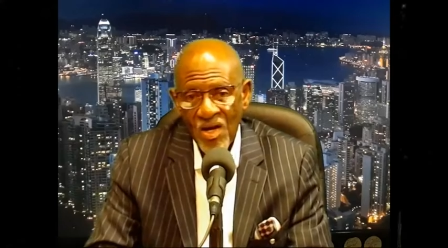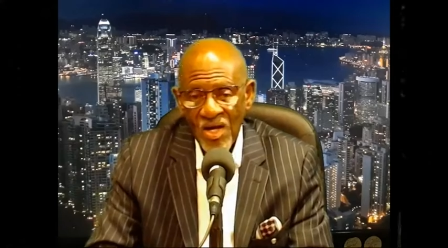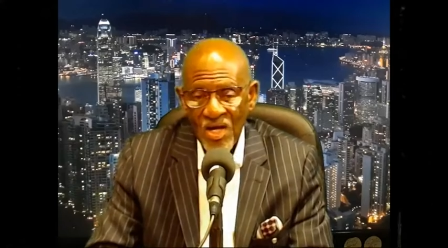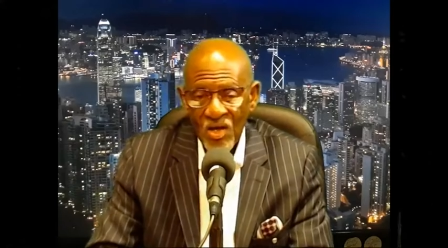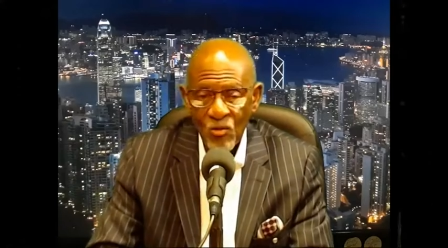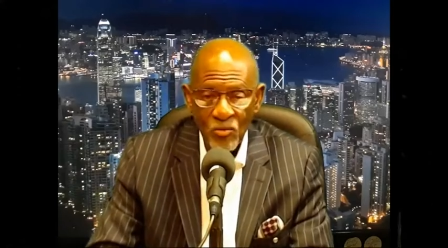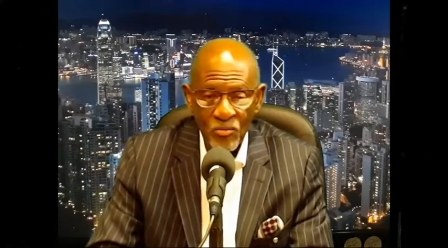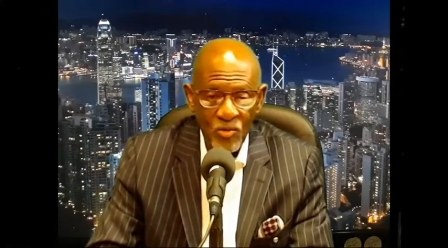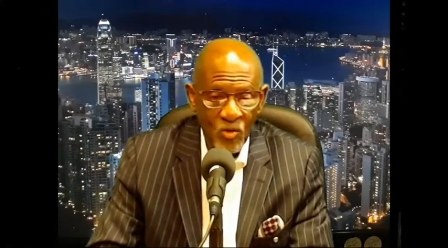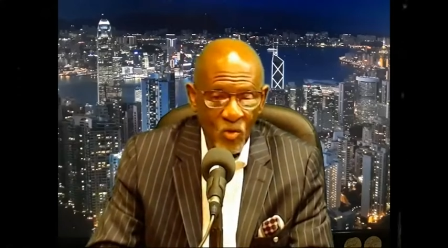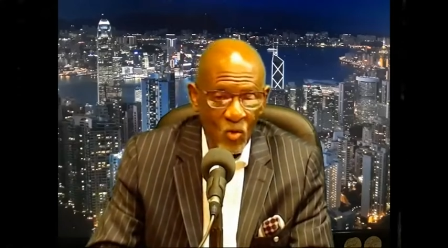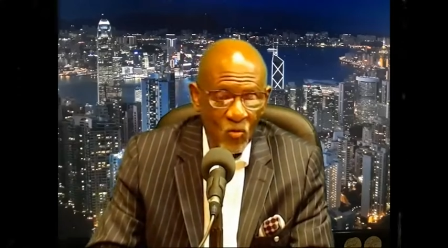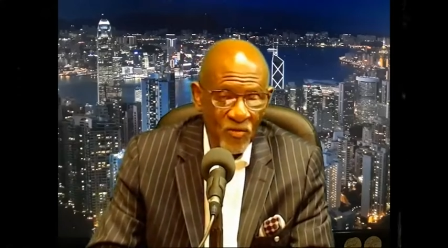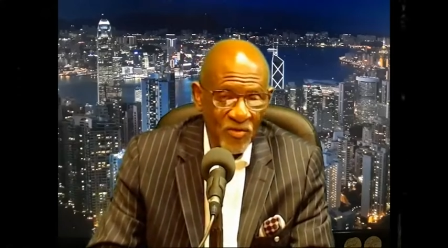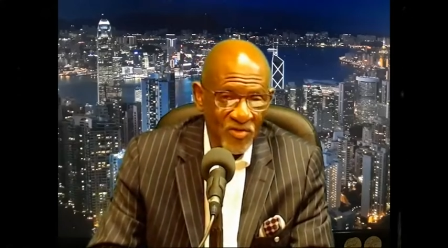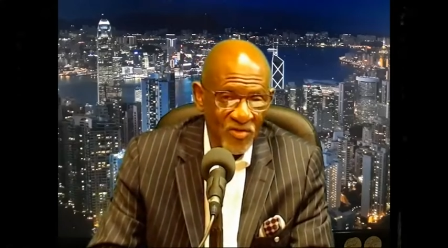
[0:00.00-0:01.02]
it would
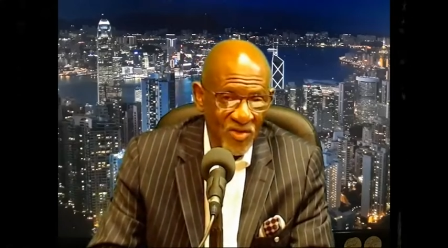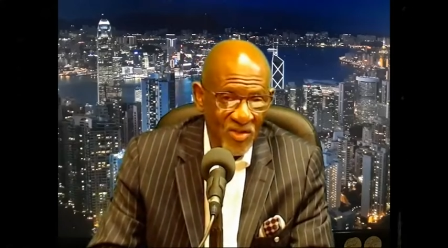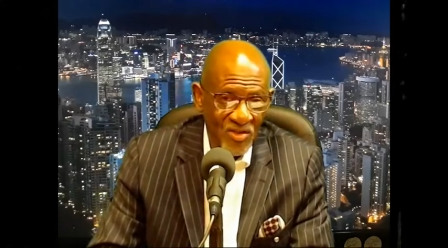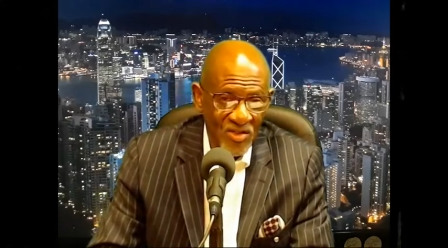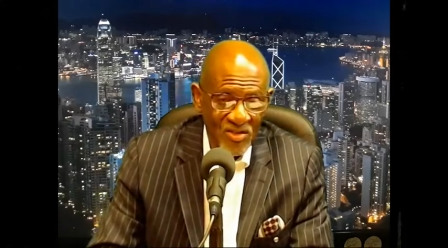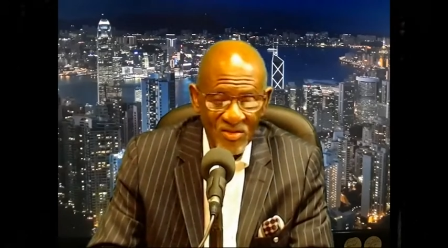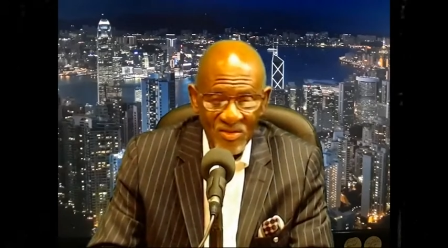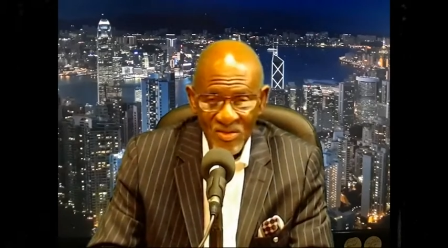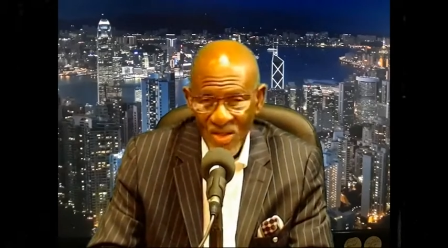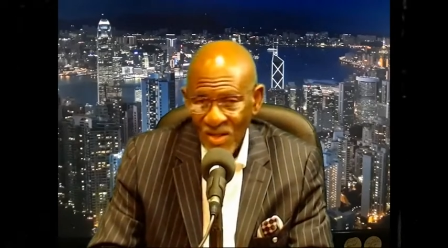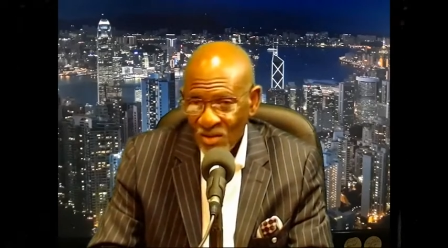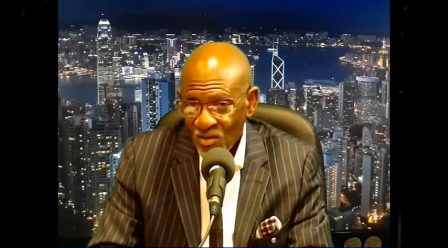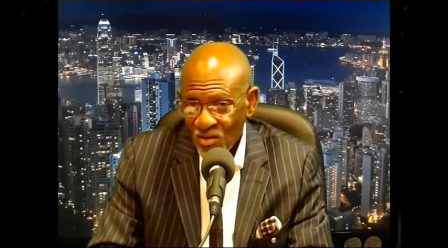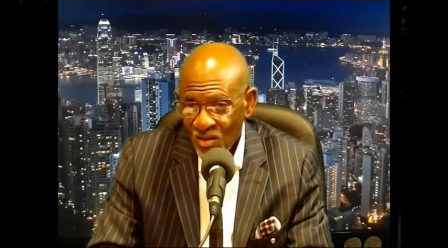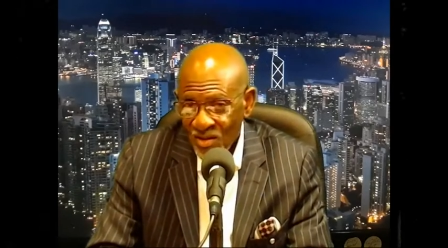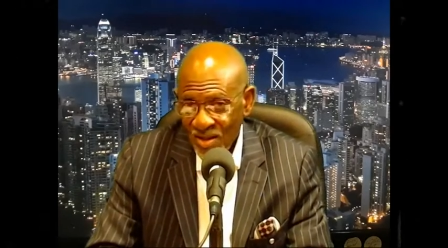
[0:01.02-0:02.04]
behoove us to just take a
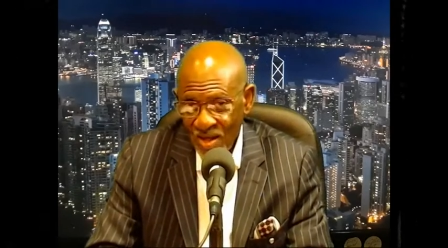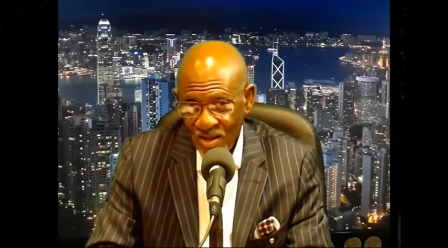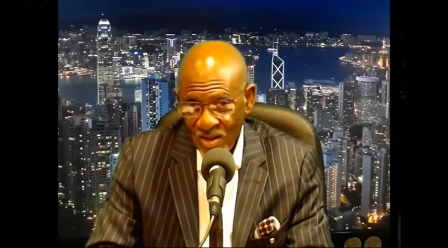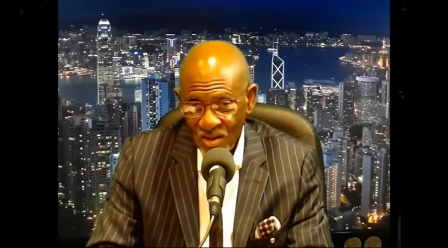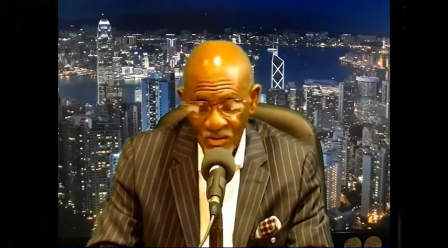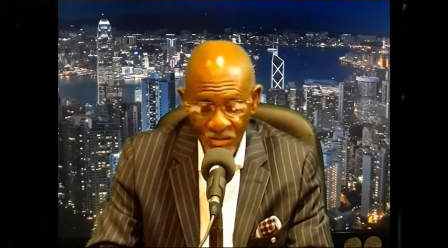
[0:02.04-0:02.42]
look at it a